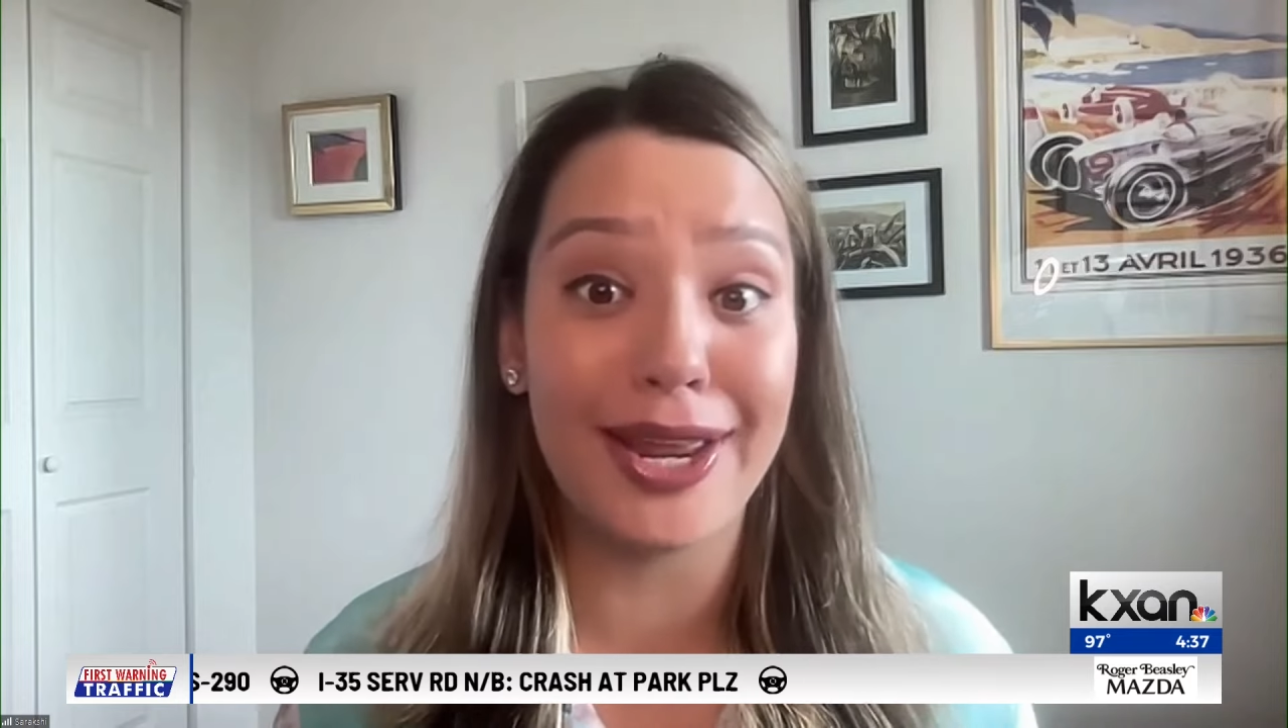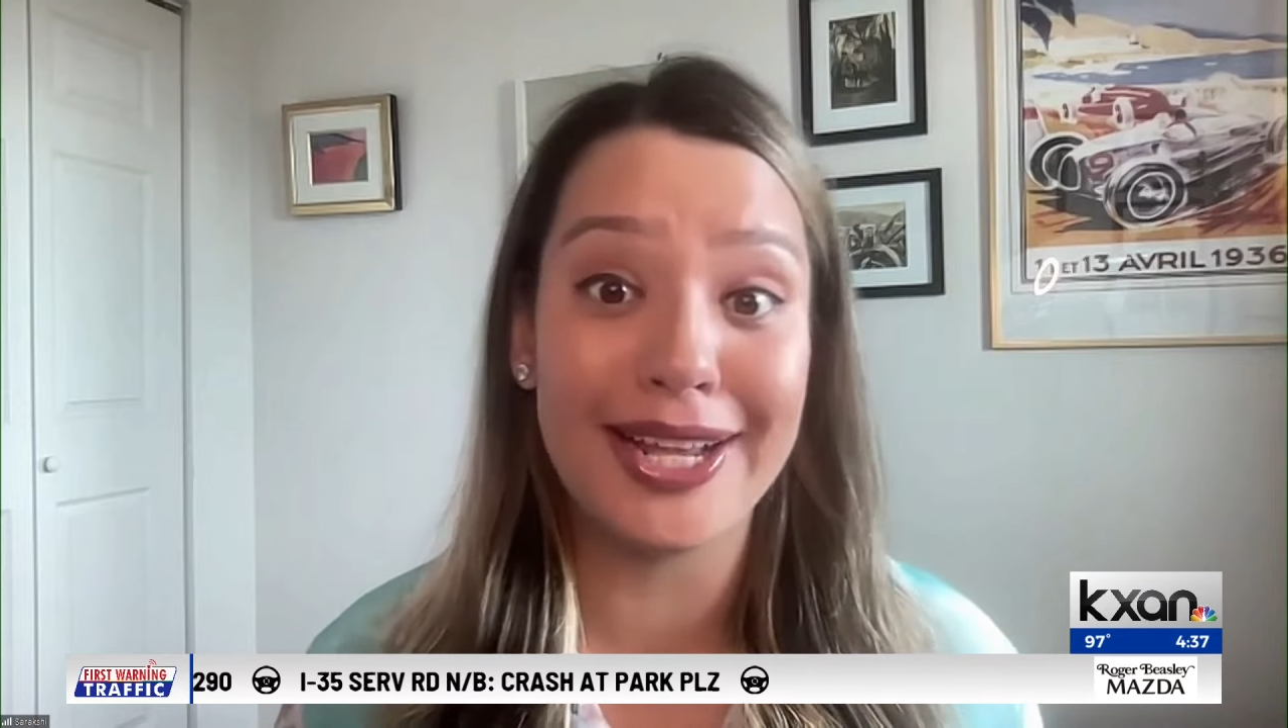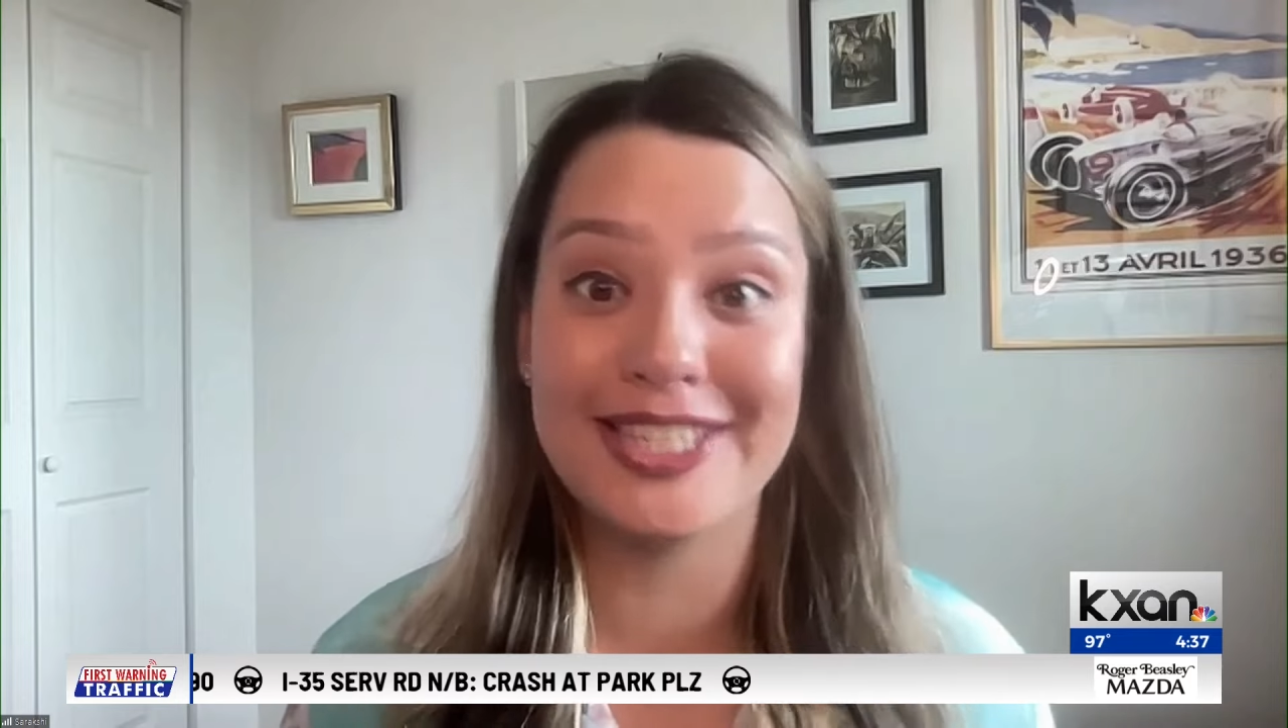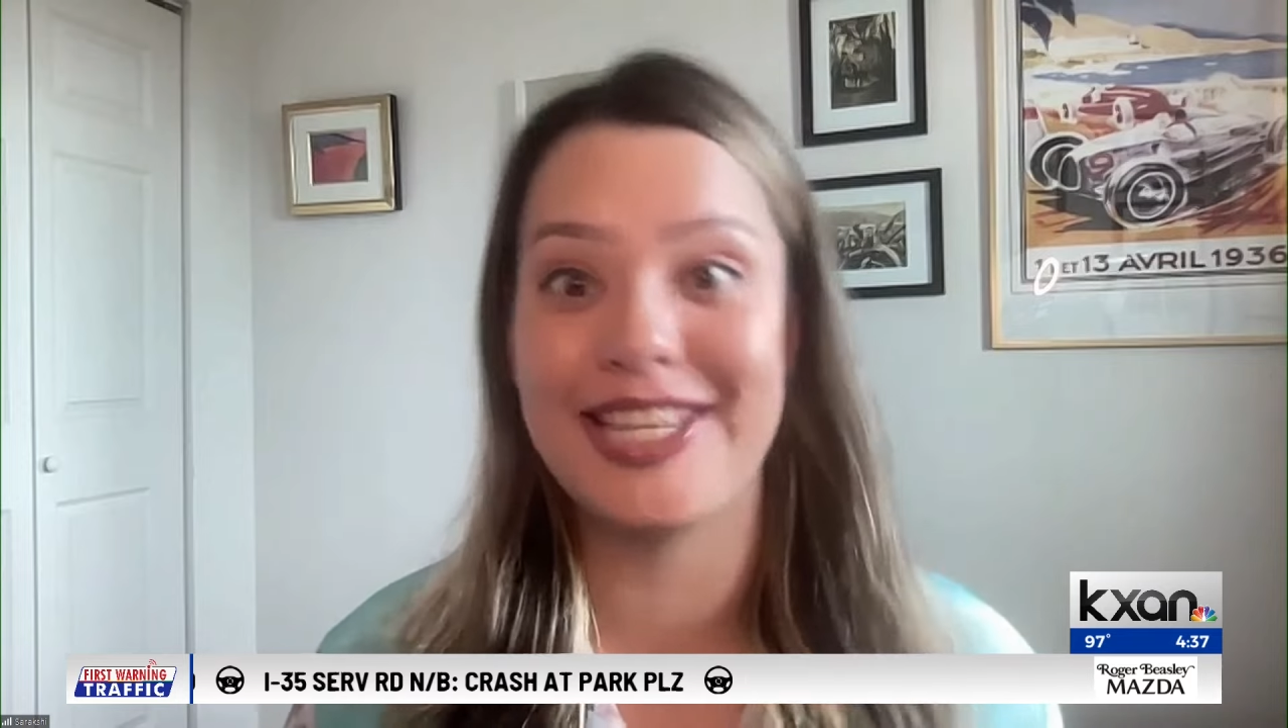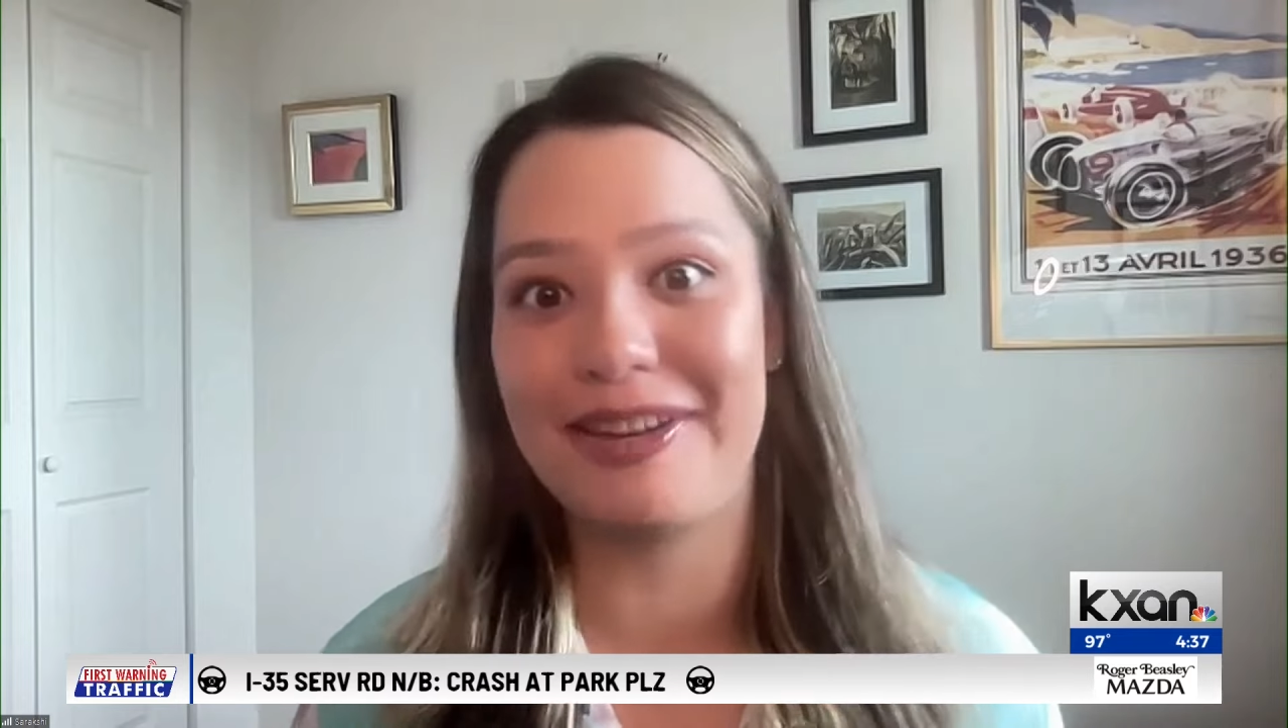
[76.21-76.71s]

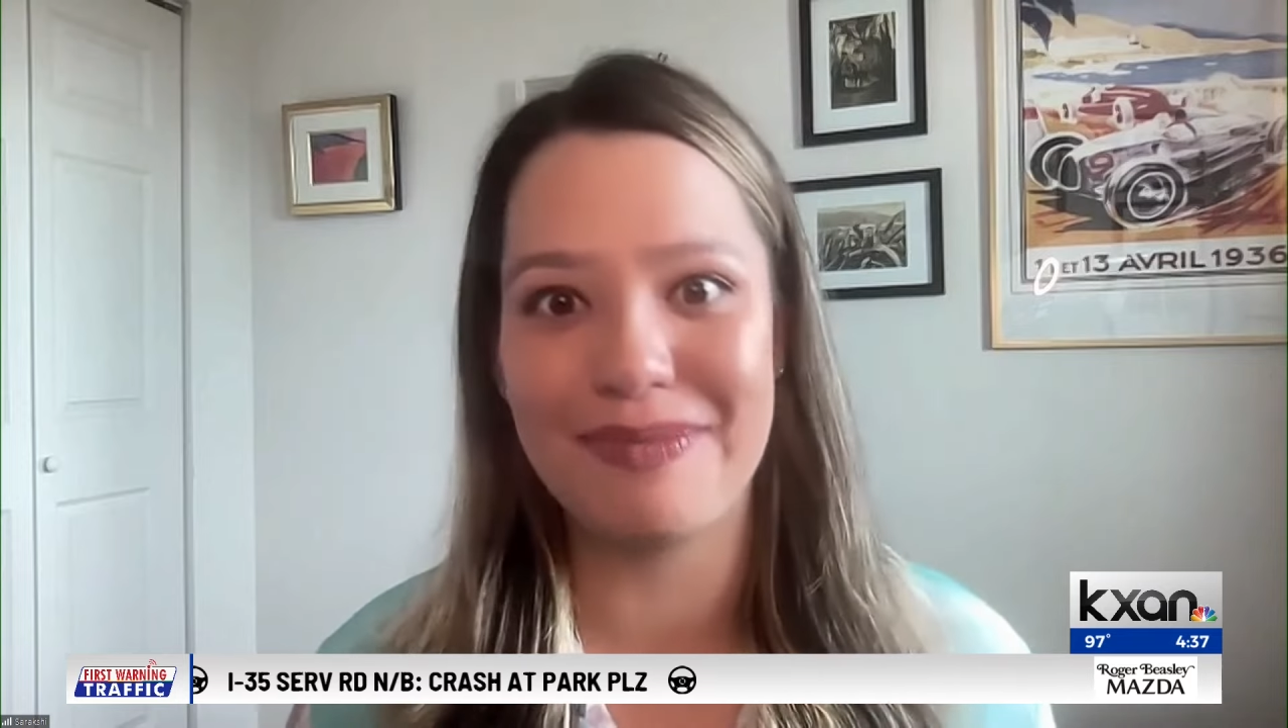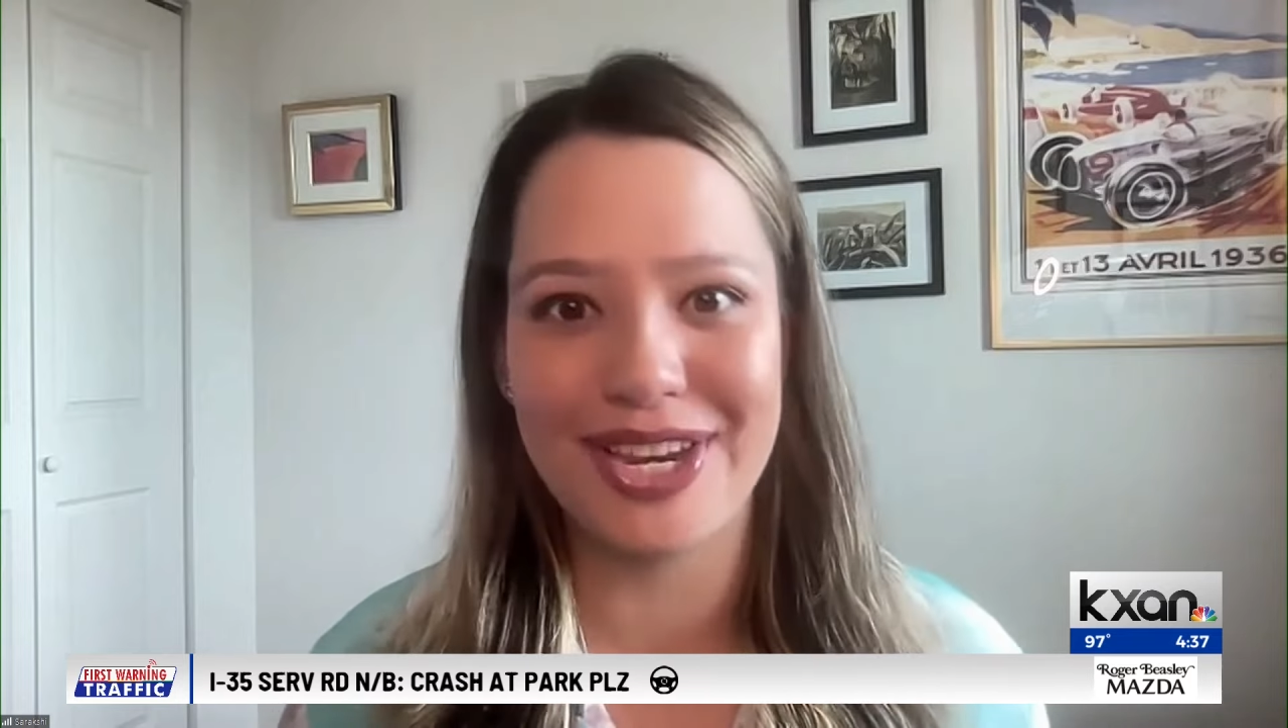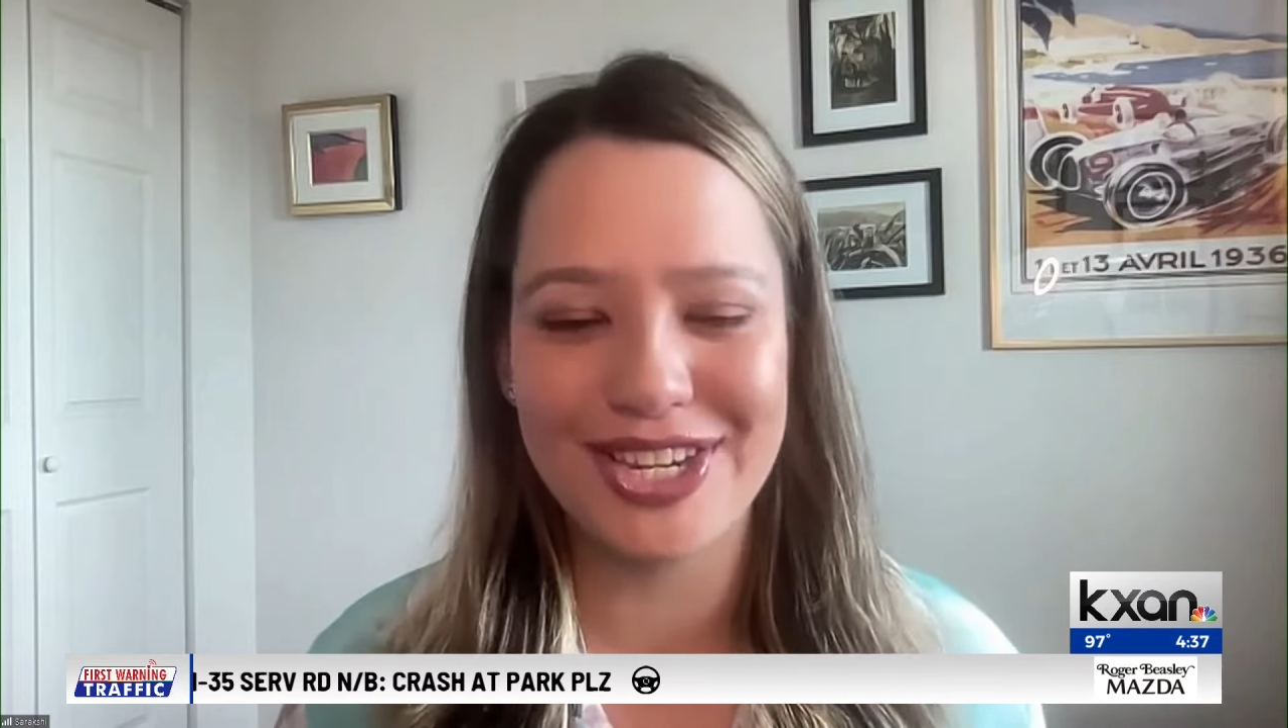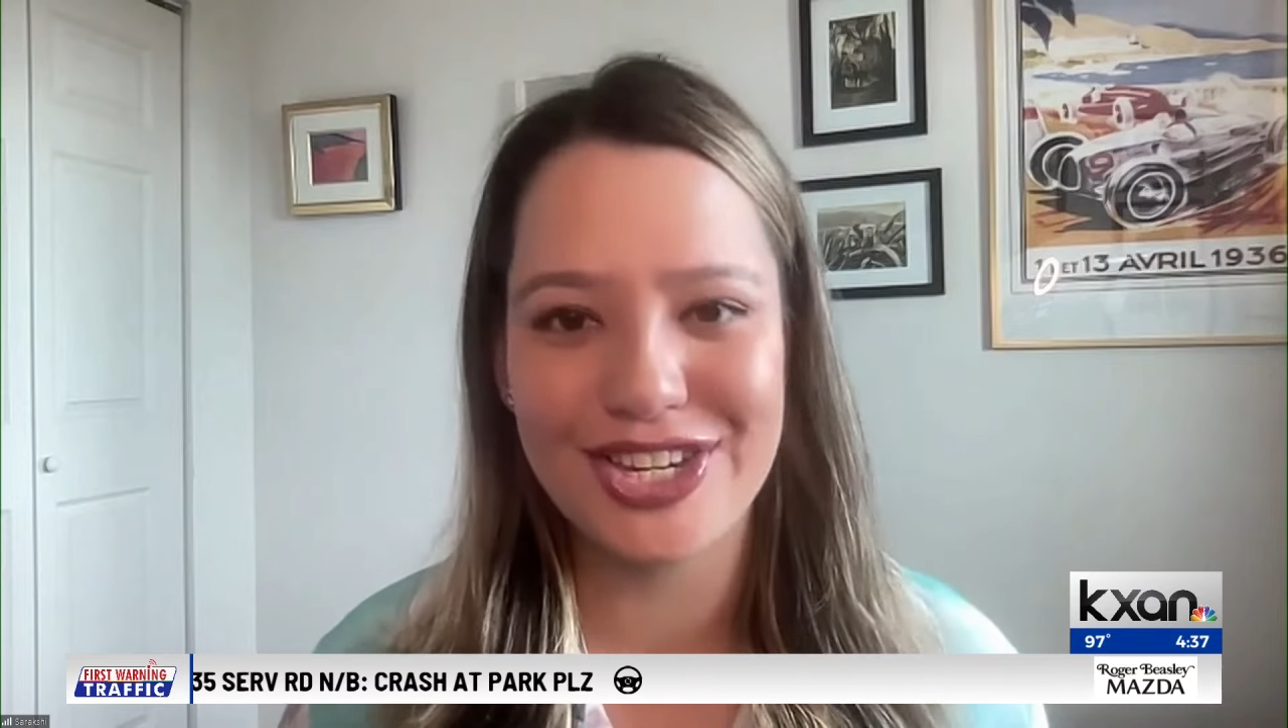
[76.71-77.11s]
excitement